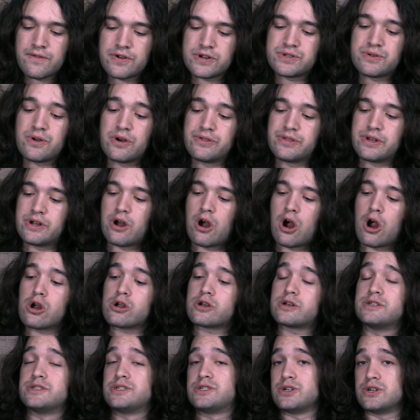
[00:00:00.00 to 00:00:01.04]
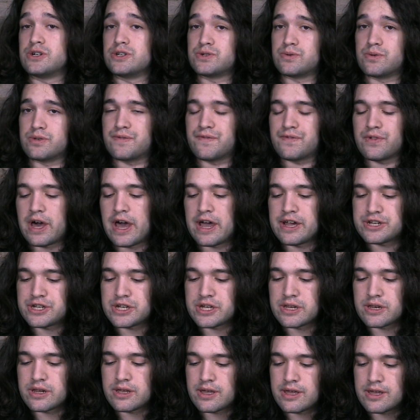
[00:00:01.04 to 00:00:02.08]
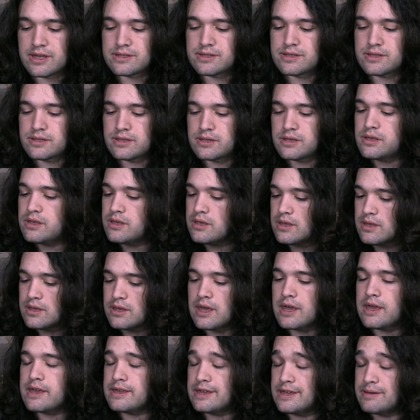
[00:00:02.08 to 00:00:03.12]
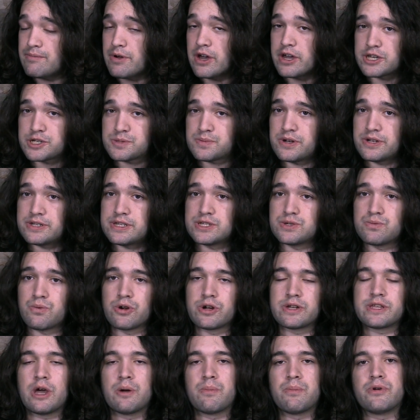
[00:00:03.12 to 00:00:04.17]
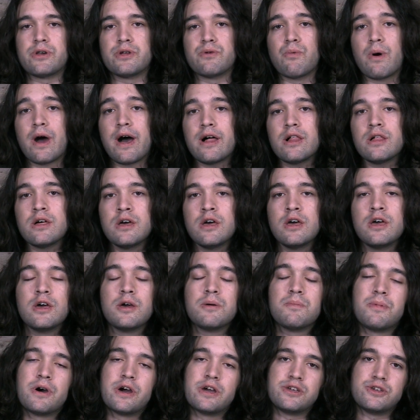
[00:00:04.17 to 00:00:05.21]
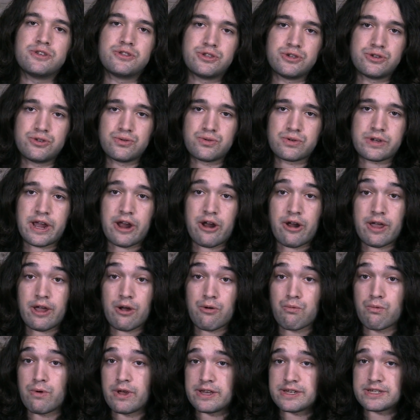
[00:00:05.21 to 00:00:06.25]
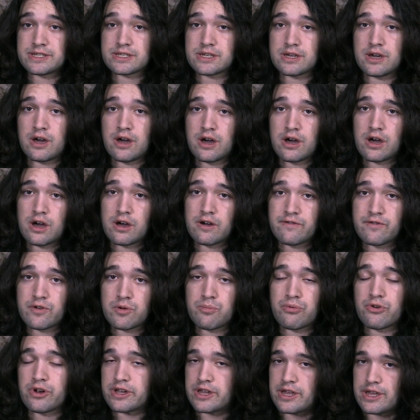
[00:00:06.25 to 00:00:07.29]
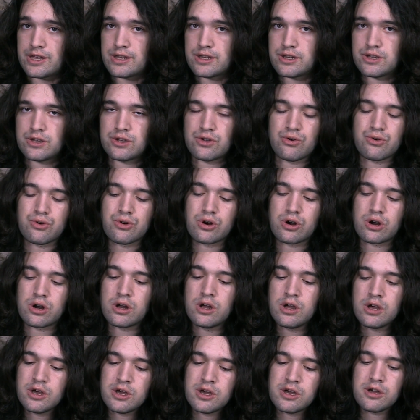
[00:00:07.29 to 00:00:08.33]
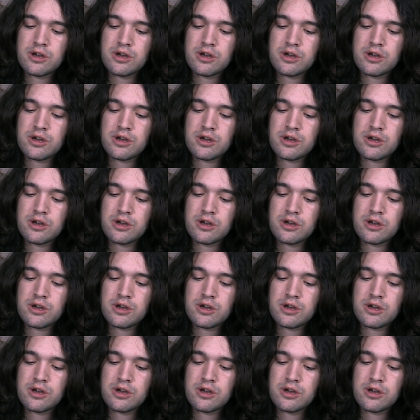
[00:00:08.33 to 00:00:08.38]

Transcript: First of all, there are concerns with flashing. It, in my experience, has worked out pretty well but you do carry a risk of bricking your